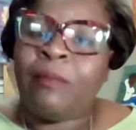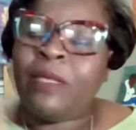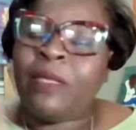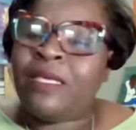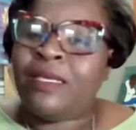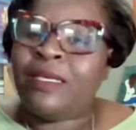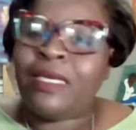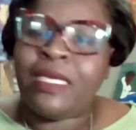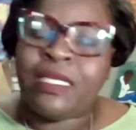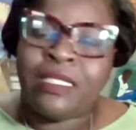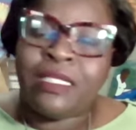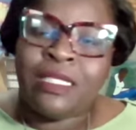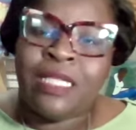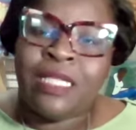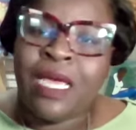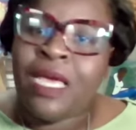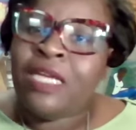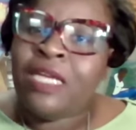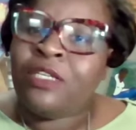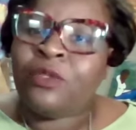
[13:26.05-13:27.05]
because
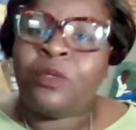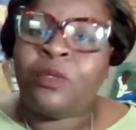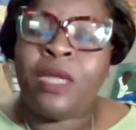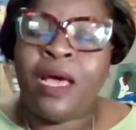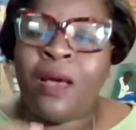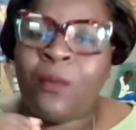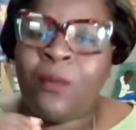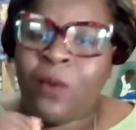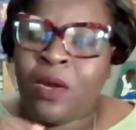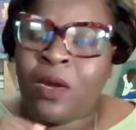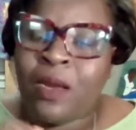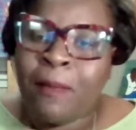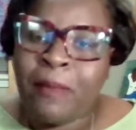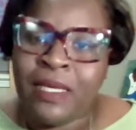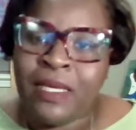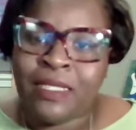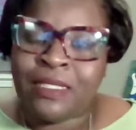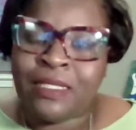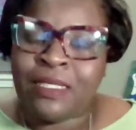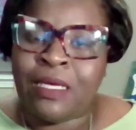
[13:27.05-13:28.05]
they do not want to
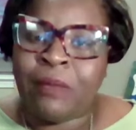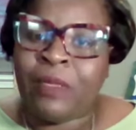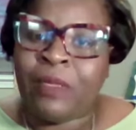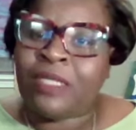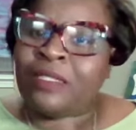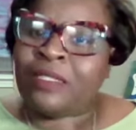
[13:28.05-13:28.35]
mess up.